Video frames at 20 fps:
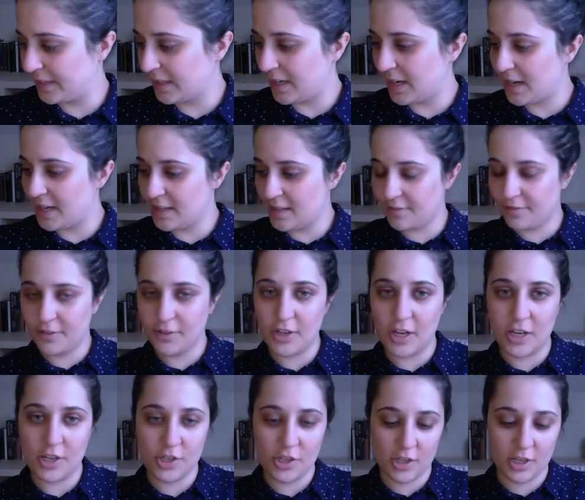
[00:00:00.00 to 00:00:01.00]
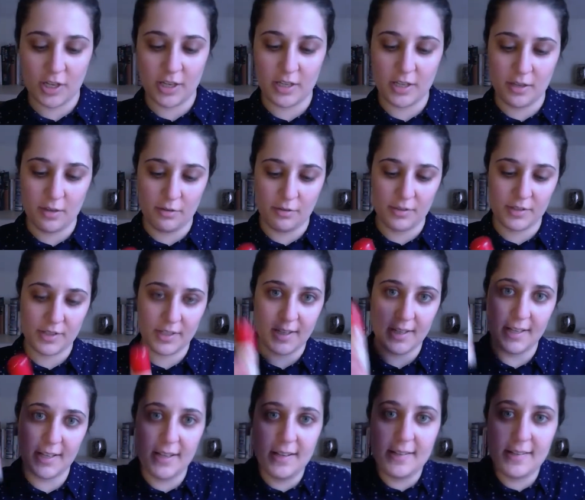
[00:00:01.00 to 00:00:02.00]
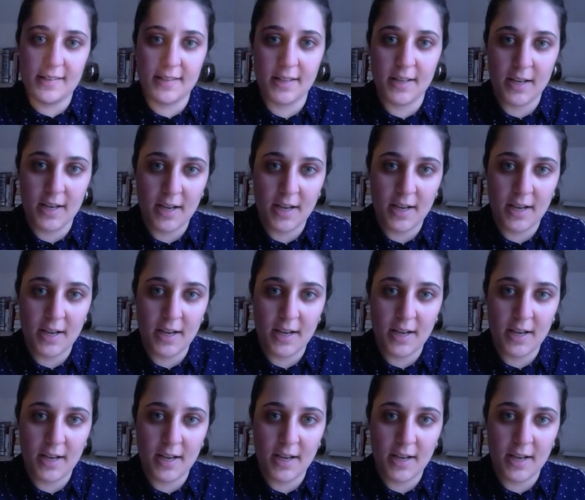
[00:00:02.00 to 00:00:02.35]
And the foundation I use is